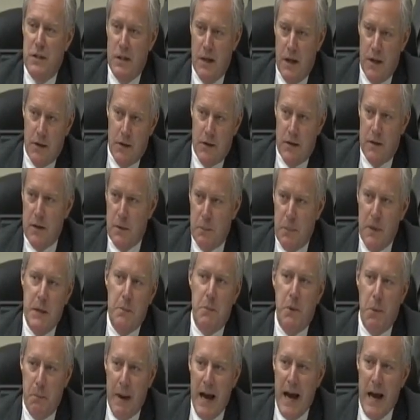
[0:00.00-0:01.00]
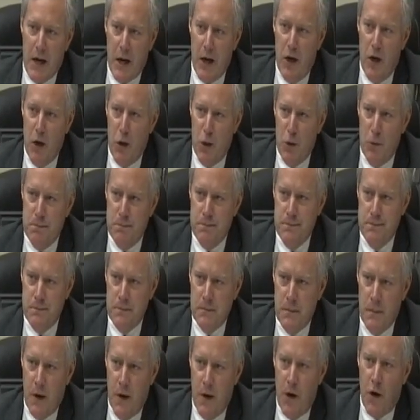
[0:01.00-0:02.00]
you know that the people back home
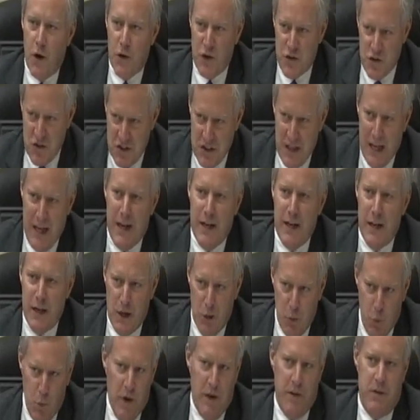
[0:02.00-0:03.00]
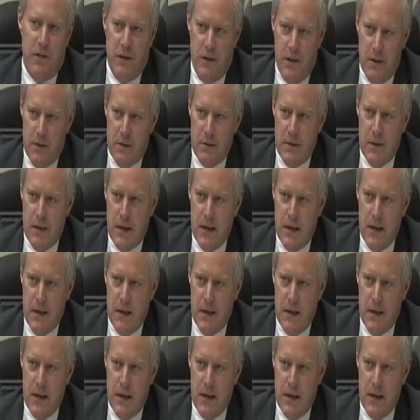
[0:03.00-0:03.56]
are standing with you.